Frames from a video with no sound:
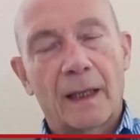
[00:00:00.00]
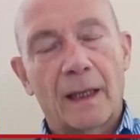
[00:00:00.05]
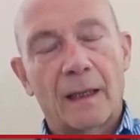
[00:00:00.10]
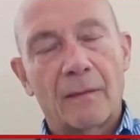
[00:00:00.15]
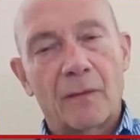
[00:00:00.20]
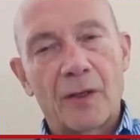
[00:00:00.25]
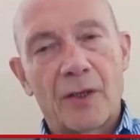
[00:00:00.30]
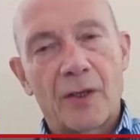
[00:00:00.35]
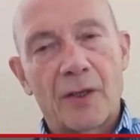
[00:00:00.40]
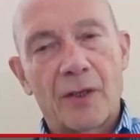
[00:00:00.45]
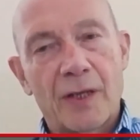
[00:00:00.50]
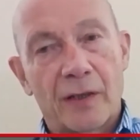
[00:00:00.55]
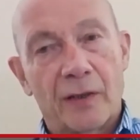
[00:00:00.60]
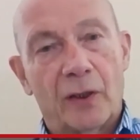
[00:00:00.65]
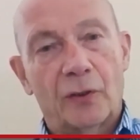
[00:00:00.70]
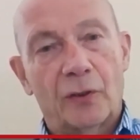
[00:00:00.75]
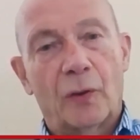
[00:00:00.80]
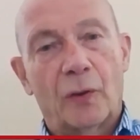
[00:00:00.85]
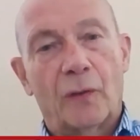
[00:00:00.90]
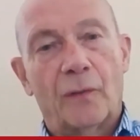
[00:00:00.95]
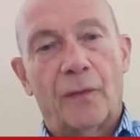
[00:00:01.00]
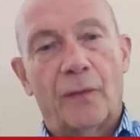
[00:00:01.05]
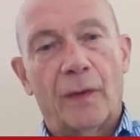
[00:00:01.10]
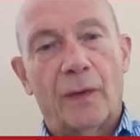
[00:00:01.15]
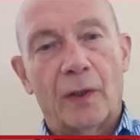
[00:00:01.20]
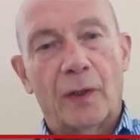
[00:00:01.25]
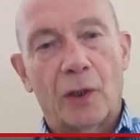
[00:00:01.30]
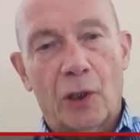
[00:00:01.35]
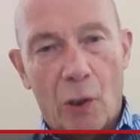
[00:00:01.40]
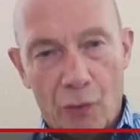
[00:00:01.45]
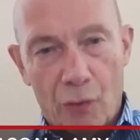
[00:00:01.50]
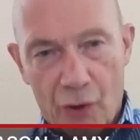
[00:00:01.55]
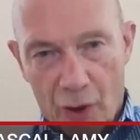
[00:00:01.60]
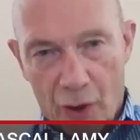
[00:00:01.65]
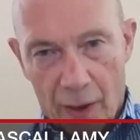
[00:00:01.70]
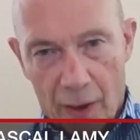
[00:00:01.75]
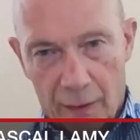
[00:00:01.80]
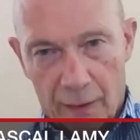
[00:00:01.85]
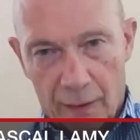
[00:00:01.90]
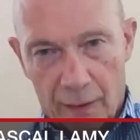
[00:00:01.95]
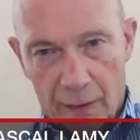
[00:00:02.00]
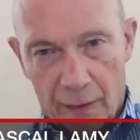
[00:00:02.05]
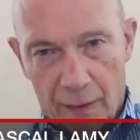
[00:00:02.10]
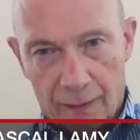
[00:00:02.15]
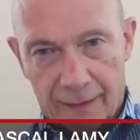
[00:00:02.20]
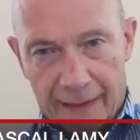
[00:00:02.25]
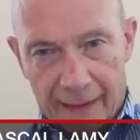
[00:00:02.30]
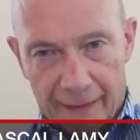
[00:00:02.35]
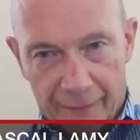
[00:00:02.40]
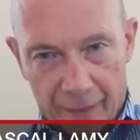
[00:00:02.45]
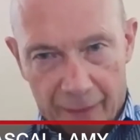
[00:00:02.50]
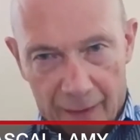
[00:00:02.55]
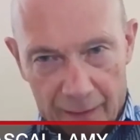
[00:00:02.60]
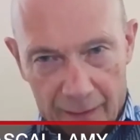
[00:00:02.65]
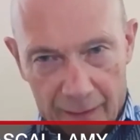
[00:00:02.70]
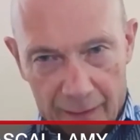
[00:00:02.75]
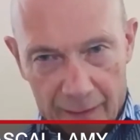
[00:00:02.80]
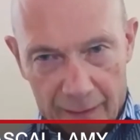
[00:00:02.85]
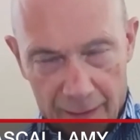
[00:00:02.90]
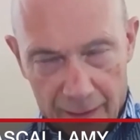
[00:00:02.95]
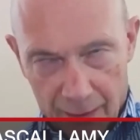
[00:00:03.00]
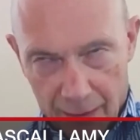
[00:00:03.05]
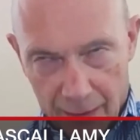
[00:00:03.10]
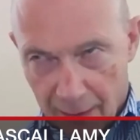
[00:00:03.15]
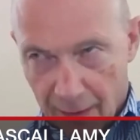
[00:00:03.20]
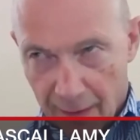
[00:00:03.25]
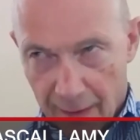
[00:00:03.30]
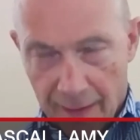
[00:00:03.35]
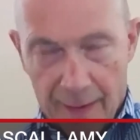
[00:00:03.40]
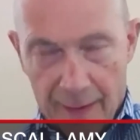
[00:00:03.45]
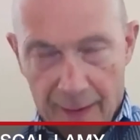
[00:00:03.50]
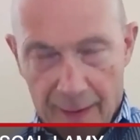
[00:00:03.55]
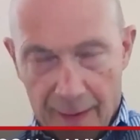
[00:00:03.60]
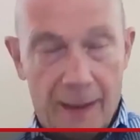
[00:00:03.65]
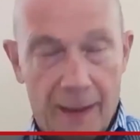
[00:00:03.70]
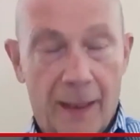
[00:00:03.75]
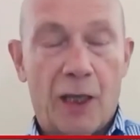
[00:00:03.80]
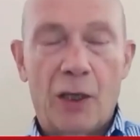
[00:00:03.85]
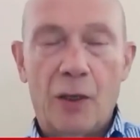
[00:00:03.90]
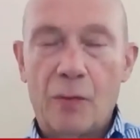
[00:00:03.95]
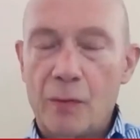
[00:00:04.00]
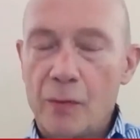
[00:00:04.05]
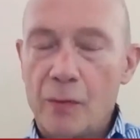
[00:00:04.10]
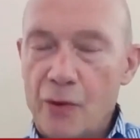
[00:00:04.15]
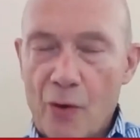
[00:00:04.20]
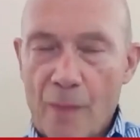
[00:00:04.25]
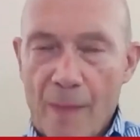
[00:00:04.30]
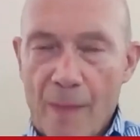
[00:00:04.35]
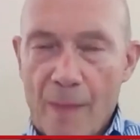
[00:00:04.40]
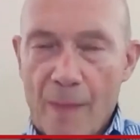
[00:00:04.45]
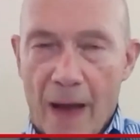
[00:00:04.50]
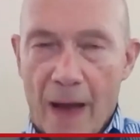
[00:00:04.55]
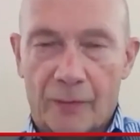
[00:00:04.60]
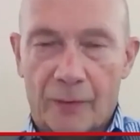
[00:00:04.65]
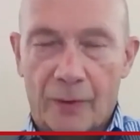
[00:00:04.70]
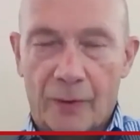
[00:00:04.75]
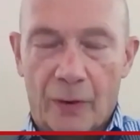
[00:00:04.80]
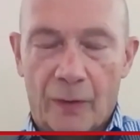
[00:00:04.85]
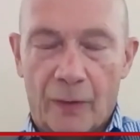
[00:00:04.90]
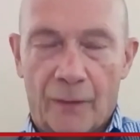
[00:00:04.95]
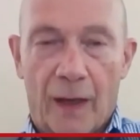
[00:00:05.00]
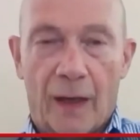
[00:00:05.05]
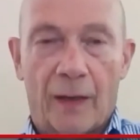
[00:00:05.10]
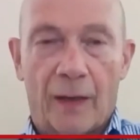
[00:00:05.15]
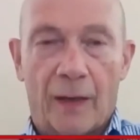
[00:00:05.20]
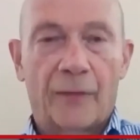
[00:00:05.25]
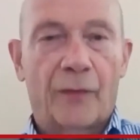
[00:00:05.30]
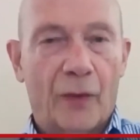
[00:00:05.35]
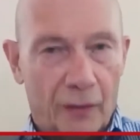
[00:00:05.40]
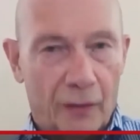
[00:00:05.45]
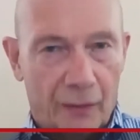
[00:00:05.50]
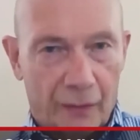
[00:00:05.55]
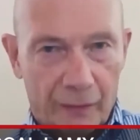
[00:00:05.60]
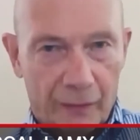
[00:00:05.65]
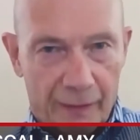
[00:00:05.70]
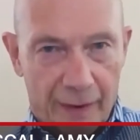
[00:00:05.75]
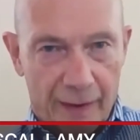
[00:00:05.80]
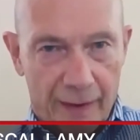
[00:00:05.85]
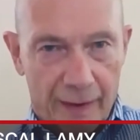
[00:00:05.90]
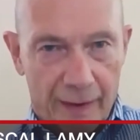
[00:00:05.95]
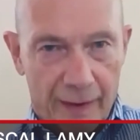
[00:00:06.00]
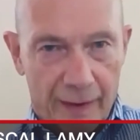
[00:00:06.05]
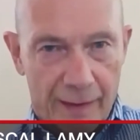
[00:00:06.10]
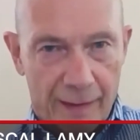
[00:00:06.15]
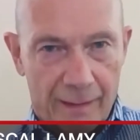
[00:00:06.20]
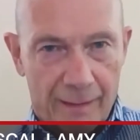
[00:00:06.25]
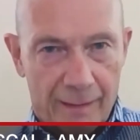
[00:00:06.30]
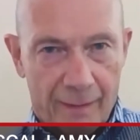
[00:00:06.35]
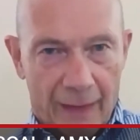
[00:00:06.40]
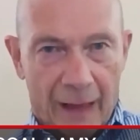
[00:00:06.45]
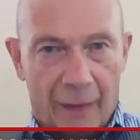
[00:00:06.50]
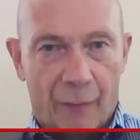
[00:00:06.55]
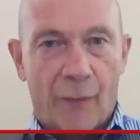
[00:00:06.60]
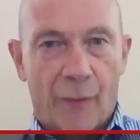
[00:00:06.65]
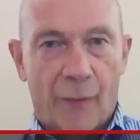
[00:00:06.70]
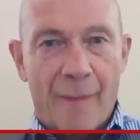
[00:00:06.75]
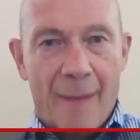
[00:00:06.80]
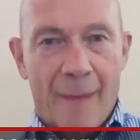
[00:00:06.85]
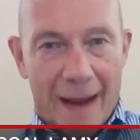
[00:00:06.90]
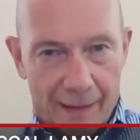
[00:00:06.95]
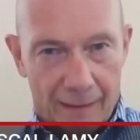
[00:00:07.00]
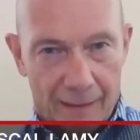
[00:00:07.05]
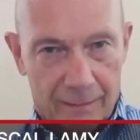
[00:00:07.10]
which is a note of caution given the huge amount of uncertainties that remain.